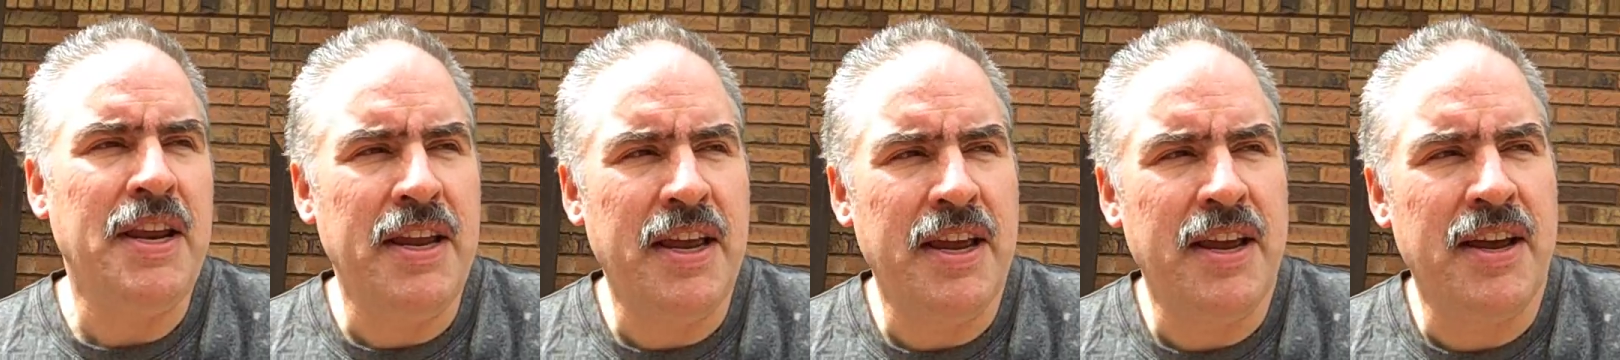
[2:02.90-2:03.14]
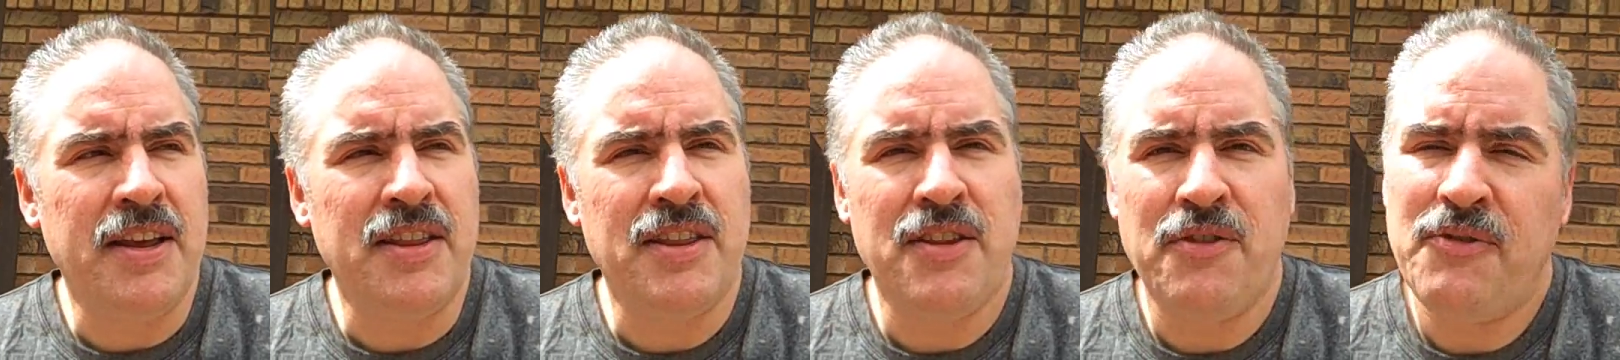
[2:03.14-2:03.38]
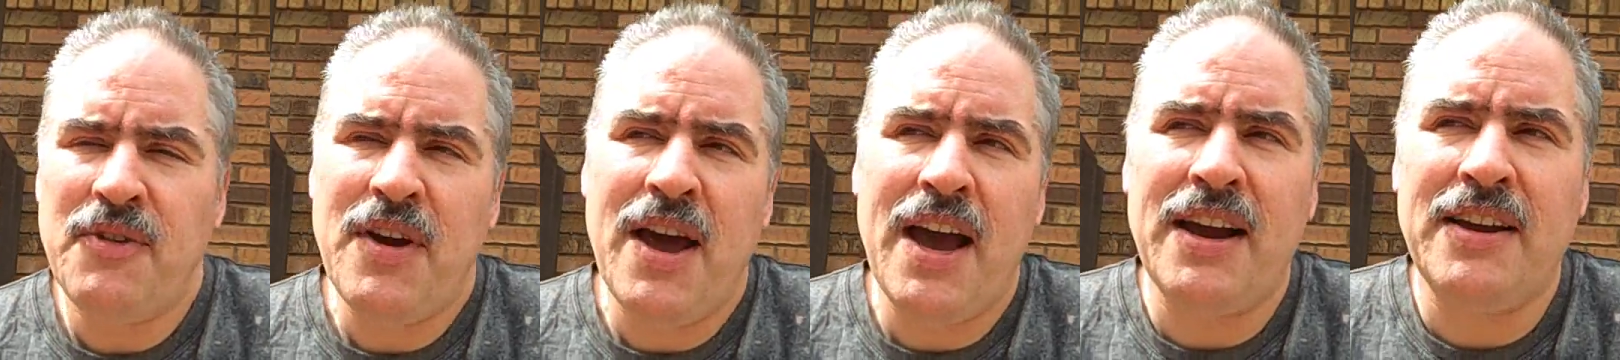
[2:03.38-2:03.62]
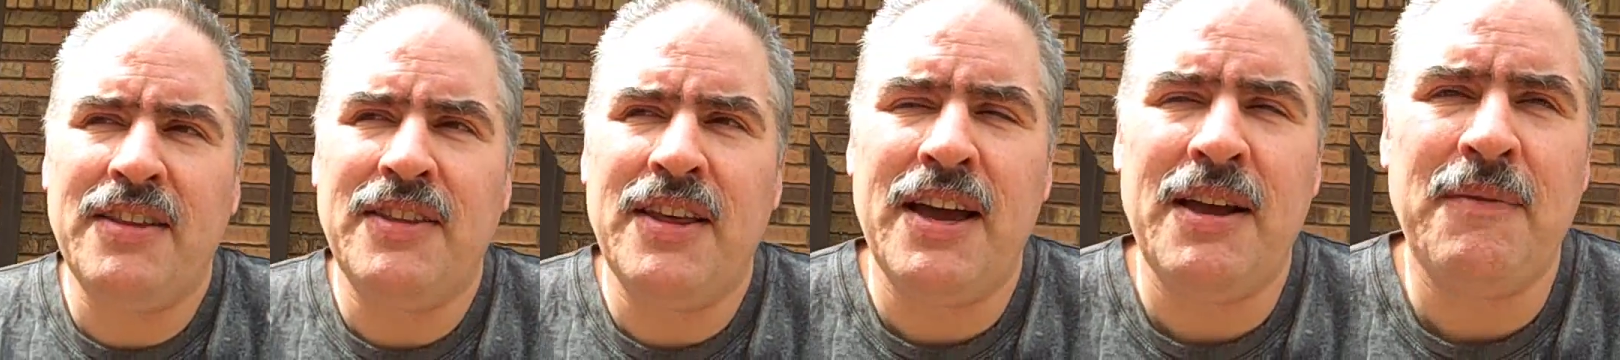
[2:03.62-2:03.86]
media and the
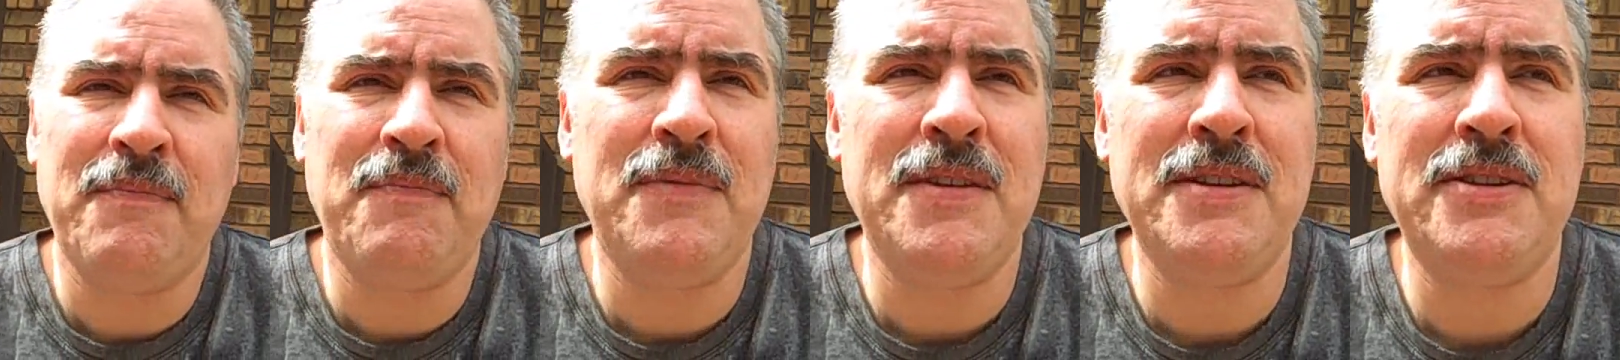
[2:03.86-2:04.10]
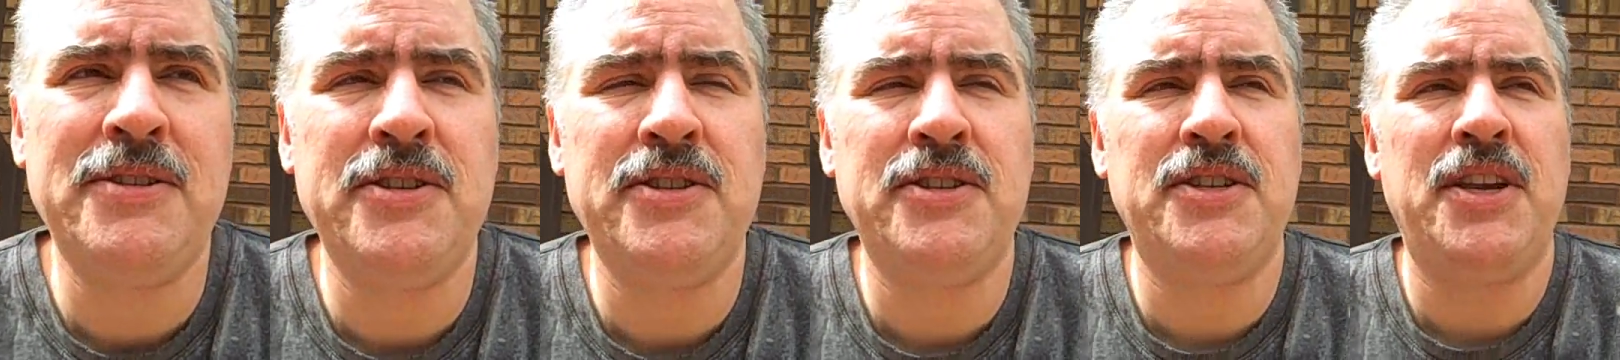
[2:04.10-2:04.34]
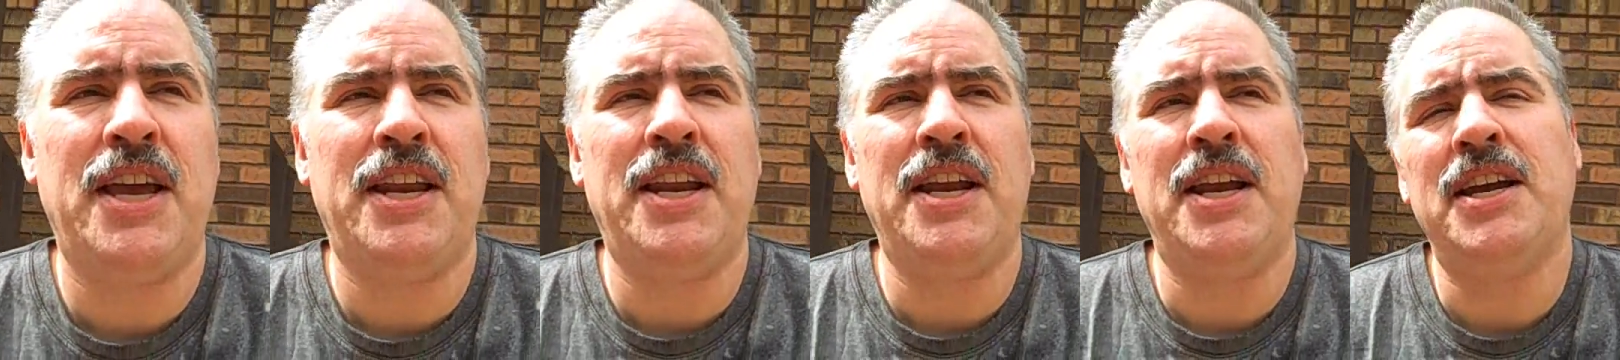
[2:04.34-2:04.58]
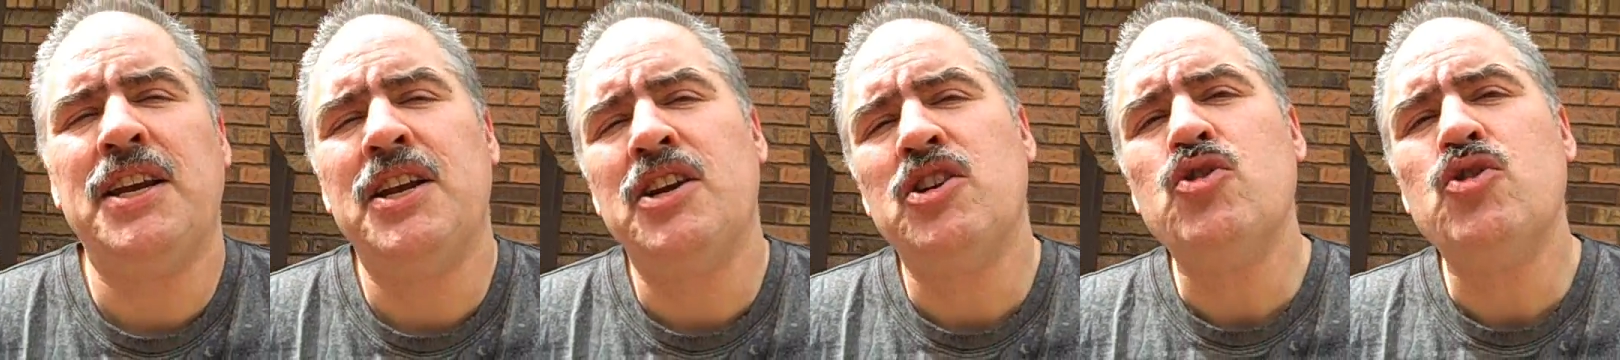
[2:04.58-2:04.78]
fact that this is getting